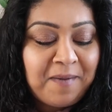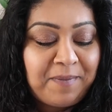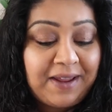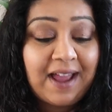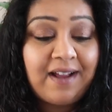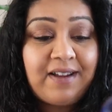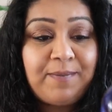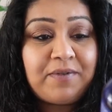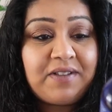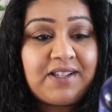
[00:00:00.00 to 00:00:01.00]
But yeah, he
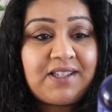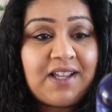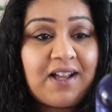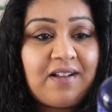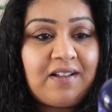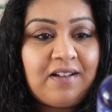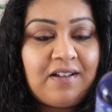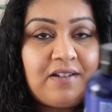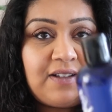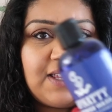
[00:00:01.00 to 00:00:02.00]
bought this, uh,
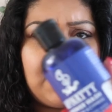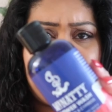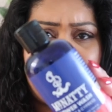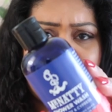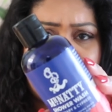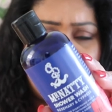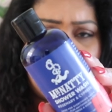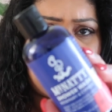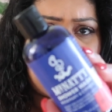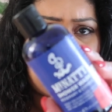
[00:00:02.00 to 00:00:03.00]
looks like a men's
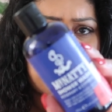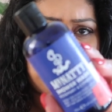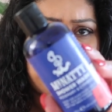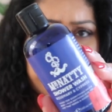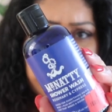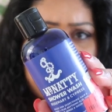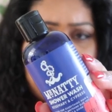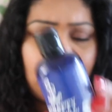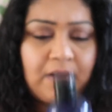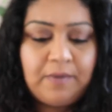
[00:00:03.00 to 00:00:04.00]
one, I don't know.
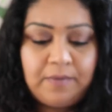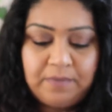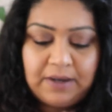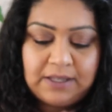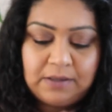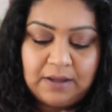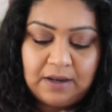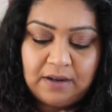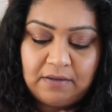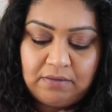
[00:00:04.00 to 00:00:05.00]
But let's smell
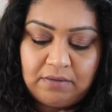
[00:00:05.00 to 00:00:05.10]
it.